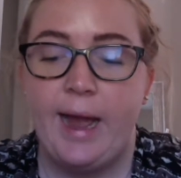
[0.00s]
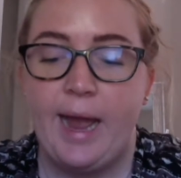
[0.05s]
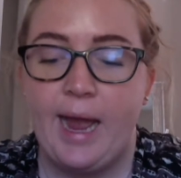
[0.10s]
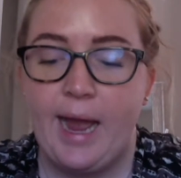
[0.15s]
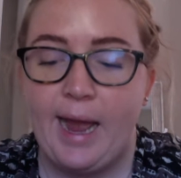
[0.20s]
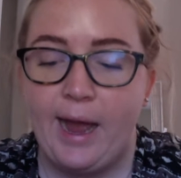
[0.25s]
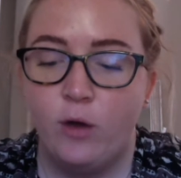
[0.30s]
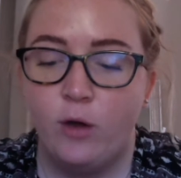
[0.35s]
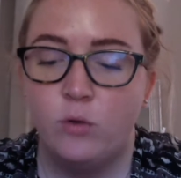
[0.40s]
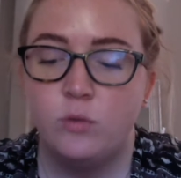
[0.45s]

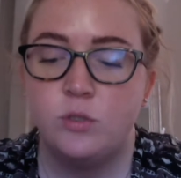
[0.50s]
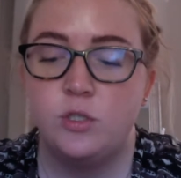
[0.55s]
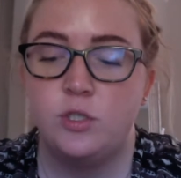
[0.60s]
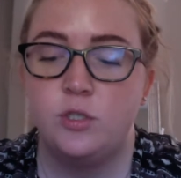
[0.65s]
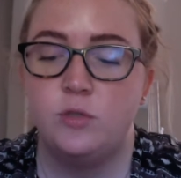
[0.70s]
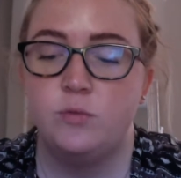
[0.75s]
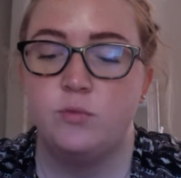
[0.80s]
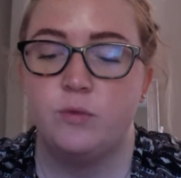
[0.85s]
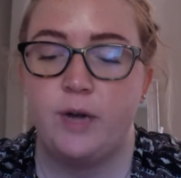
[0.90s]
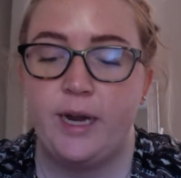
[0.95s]
how
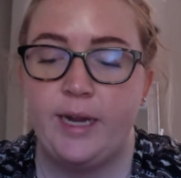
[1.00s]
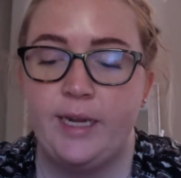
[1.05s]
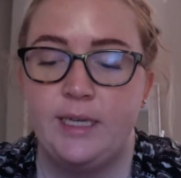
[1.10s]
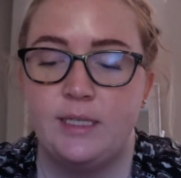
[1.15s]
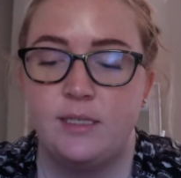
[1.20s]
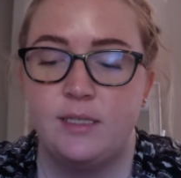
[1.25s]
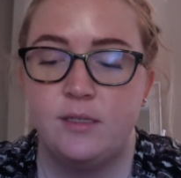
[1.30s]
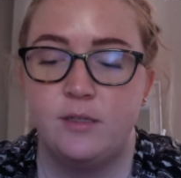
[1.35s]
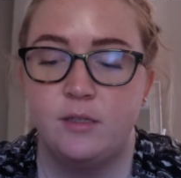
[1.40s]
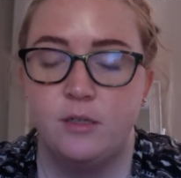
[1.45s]
to
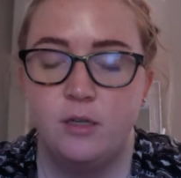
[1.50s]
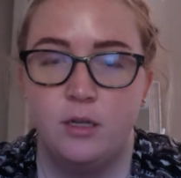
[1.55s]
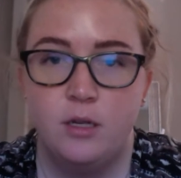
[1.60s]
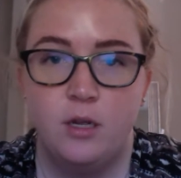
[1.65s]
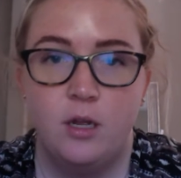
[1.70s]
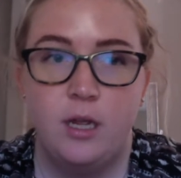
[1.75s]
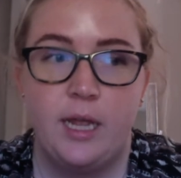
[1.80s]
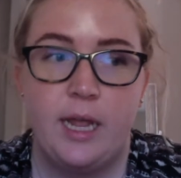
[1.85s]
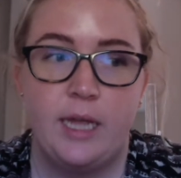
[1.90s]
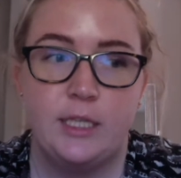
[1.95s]
write
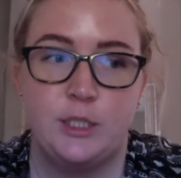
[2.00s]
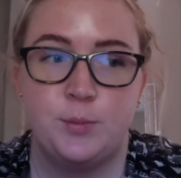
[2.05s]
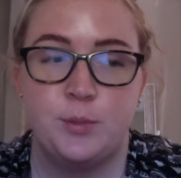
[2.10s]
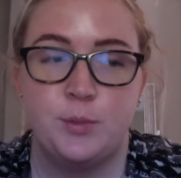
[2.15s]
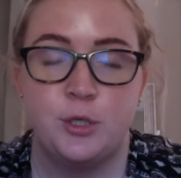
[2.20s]
and